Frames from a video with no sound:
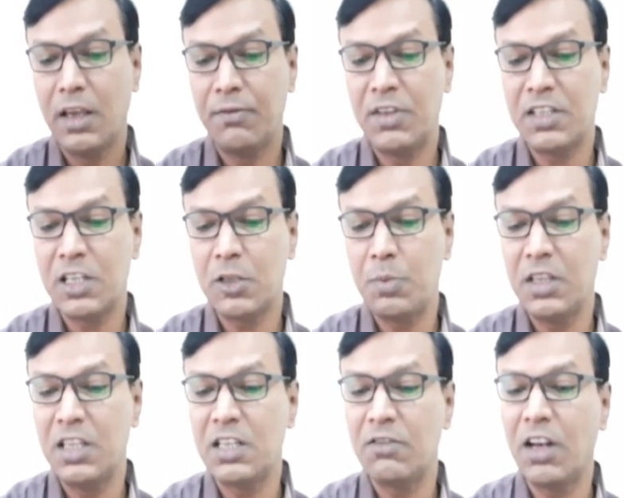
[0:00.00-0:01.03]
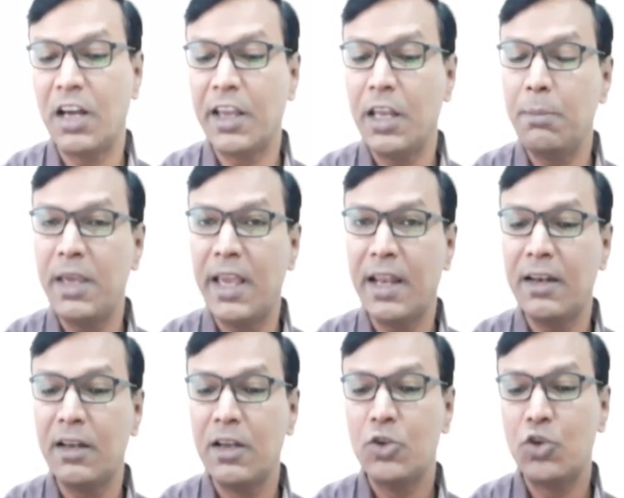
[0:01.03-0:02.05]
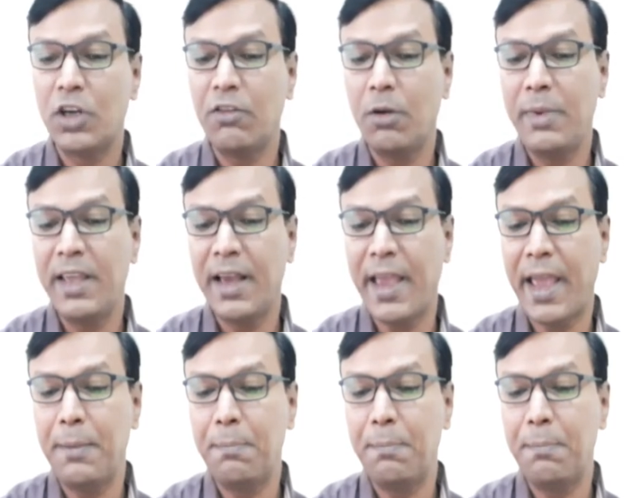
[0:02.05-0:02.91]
If this is P, this will again be N. So it will be a